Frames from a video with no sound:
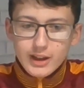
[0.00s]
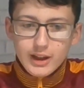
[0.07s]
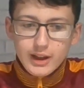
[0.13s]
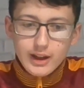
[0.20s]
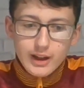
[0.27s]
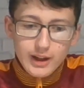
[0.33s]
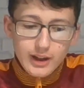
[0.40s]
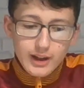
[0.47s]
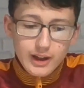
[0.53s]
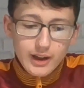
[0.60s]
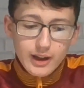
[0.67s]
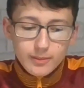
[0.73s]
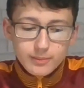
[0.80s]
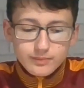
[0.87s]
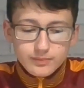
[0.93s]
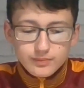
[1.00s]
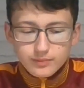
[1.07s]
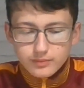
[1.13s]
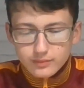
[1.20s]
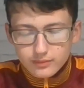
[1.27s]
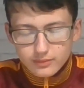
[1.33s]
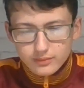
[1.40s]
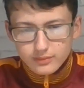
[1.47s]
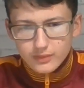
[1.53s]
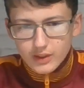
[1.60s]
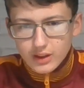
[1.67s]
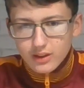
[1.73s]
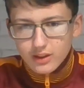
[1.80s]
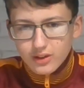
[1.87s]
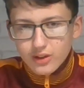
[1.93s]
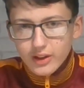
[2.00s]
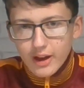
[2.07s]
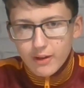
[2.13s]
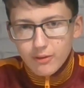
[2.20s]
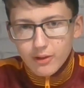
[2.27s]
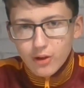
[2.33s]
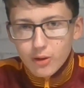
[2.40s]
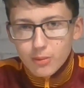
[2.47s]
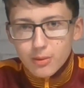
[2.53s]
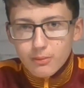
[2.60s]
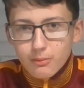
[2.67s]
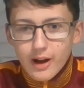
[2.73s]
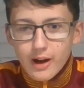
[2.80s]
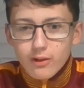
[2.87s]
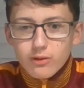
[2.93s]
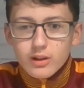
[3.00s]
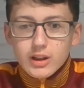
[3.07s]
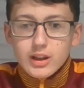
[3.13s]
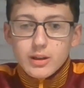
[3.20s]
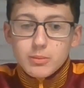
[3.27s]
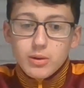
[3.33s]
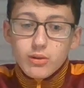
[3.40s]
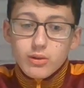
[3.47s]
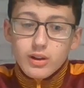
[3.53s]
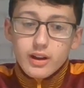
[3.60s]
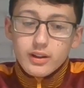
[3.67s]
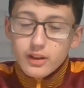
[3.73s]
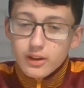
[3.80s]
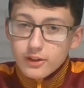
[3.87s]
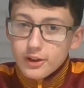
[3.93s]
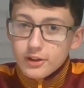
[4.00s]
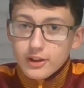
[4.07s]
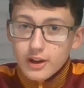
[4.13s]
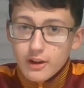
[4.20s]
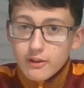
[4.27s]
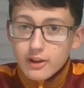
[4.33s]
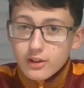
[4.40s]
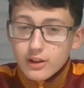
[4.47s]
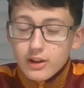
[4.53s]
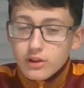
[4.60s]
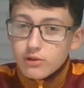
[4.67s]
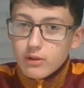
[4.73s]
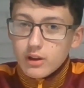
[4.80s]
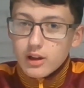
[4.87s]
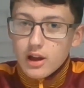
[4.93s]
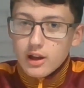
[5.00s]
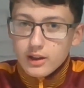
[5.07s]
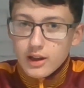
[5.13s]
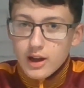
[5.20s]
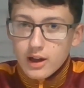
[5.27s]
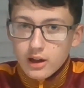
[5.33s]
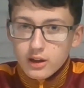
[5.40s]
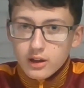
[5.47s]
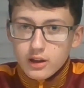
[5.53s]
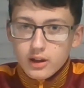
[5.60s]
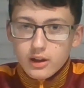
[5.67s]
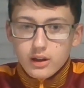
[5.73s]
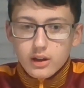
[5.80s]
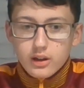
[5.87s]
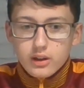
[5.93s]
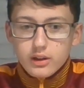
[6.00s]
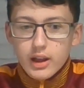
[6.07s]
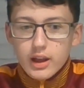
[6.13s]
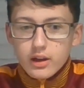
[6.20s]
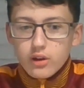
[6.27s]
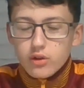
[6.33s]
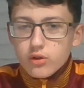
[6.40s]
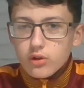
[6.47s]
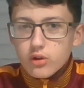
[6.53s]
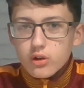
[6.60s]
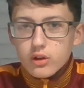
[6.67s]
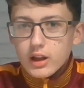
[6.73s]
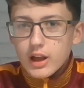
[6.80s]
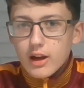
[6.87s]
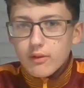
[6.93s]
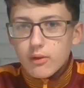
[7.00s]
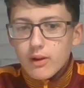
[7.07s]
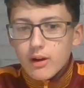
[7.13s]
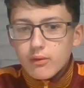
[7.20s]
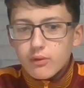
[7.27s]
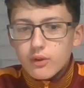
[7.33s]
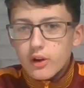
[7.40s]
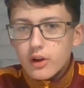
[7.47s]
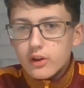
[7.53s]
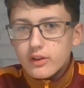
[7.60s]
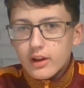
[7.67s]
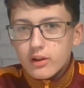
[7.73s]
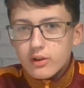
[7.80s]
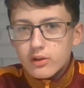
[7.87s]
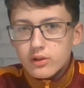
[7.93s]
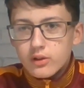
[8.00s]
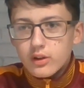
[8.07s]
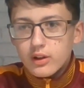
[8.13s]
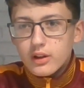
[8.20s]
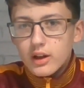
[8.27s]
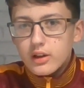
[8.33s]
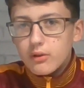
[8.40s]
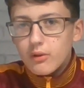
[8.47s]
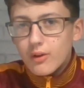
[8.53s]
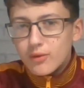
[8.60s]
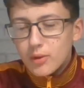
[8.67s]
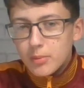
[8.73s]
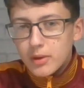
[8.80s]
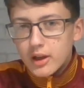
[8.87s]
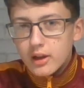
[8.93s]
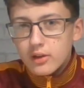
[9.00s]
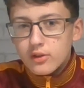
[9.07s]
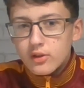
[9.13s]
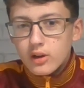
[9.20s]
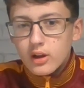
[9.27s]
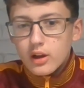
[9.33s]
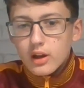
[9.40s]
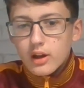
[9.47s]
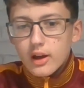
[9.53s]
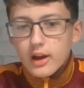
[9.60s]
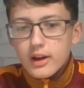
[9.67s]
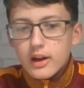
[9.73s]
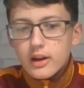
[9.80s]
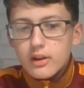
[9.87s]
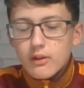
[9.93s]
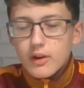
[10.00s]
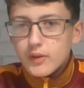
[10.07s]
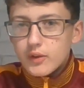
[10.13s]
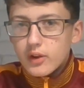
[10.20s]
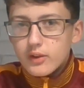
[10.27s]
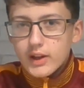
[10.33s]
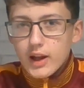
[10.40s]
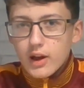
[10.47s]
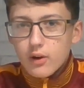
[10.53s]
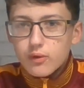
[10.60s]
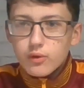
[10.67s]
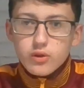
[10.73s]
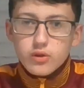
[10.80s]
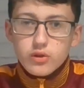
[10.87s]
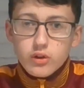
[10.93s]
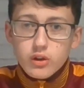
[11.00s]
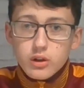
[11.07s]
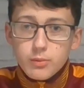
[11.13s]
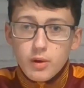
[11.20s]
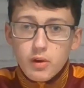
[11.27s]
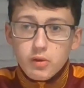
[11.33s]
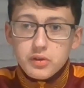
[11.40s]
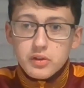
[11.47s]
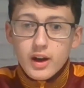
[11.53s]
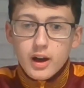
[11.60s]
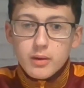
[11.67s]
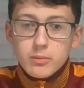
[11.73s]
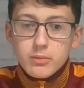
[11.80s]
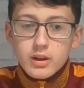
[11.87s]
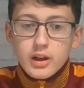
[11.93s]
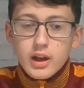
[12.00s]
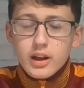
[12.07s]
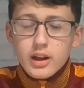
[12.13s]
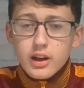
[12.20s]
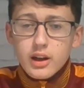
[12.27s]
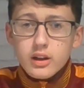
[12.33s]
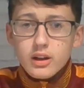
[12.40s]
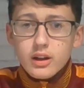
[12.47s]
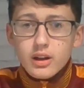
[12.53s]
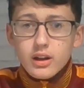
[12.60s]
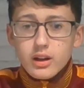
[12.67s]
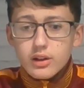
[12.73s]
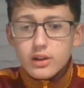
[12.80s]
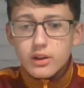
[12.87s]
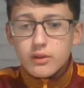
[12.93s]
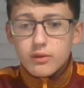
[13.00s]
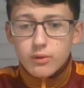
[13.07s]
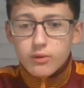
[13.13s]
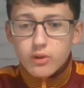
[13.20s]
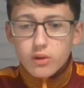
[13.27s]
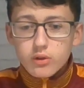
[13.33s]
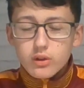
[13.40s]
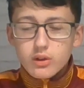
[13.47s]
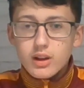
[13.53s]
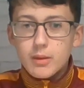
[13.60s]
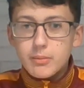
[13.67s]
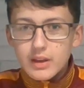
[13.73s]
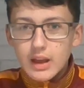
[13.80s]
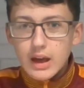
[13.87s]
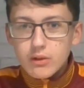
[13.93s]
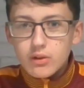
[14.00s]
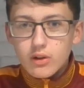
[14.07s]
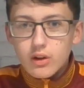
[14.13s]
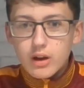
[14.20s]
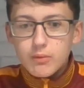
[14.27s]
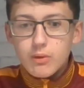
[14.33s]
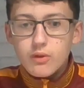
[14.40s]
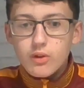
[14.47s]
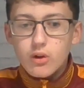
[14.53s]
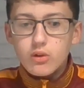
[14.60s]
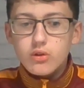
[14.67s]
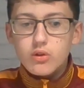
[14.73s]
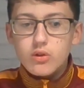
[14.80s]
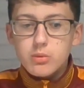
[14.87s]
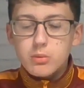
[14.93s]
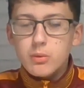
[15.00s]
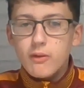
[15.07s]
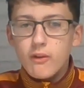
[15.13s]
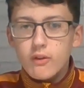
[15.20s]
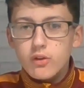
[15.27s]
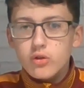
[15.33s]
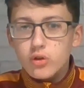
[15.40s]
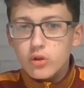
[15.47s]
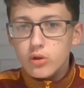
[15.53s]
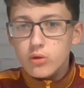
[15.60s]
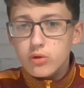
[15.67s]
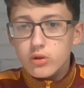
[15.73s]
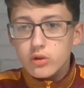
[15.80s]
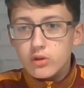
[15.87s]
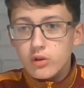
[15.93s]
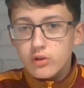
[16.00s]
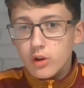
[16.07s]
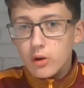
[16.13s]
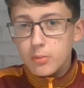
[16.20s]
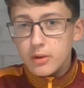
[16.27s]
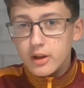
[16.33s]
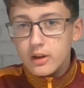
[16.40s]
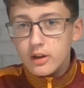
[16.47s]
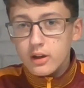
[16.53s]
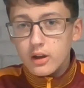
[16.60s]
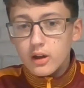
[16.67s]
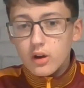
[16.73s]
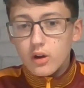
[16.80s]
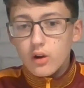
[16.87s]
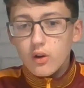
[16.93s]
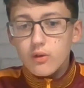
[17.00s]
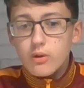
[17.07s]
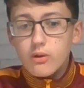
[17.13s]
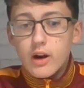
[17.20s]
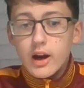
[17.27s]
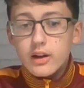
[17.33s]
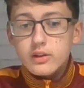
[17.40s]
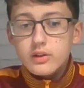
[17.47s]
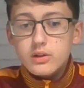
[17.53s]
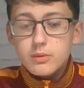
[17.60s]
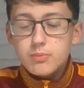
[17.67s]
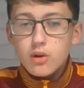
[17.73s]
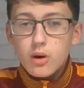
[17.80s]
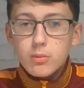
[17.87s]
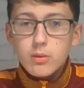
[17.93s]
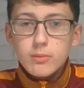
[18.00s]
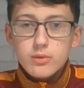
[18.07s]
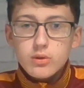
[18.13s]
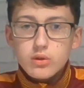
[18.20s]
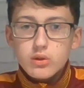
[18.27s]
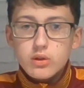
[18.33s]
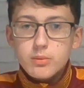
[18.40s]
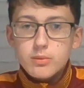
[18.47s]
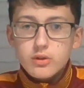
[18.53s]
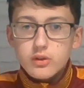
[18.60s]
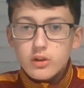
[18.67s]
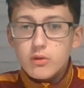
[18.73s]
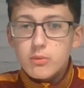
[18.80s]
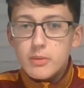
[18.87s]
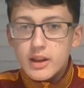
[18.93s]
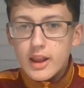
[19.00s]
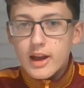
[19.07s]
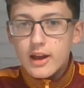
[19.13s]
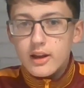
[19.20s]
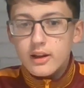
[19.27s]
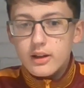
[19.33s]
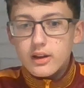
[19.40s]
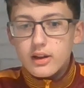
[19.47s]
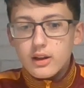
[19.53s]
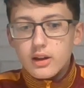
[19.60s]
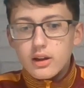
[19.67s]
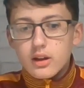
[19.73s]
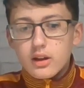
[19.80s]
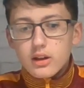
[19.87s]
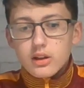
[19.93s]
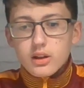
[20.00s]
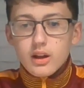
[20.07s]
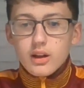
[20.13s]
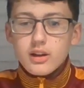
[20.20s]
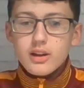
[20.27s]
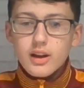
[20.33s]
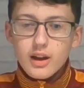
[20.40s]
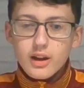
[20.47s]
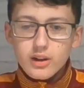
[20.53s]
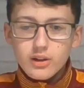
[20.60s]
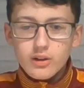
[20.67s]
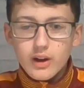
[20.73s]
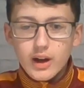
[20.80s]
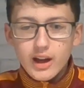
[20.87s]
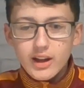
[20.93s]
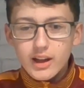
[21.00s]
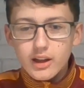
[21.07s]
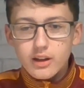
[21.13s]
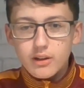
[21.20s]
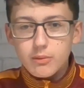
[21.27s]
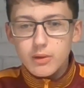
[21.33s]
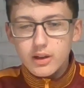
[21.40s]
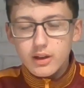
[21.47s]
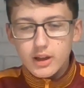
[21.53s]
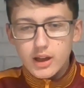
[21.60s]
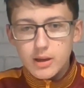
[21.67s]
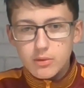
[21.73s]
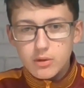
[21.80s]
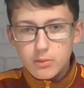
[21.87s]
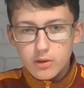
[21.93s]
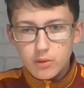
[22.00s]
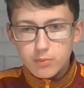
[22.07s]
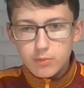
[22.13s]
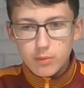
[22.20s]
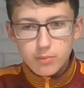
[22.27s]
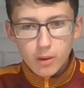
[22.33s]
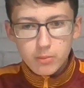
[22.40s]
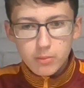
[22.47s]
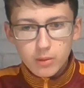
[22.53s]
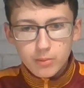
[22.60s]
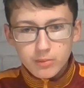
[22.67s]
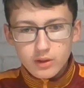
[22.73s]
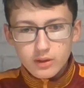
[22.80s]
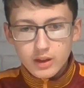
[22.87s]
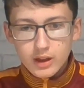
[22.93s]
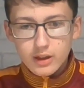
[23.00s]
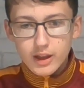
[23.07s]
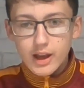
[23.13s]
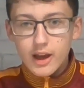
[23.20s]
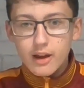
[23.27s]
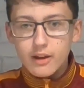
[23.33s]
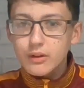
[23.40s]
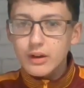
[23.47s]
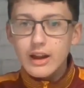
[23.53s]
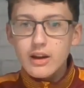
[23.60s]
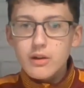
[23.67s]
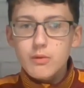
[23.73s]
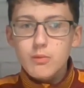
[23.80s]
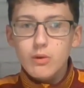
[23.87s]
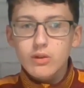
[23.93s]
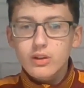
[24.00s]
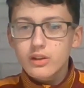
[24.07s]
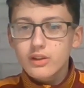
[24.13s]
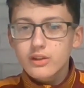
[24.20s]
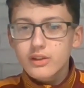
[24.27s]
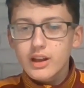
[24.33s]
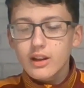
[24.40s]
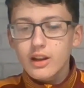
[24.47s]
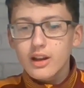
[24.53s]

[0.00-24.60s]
So yeah, we're hoping well, but unless it's a serious injury like that, then you should only have around 30 seconds and then you're off the pitch, and then you have to stay off for a certain amount of time, and then we've got to clamp down on it. We've got to come up with a solution to stop it. Otherwise, the problem's going to still be there. And you know, I hate it when they keep coming up with problems. It's like, yeah, anyone can see that,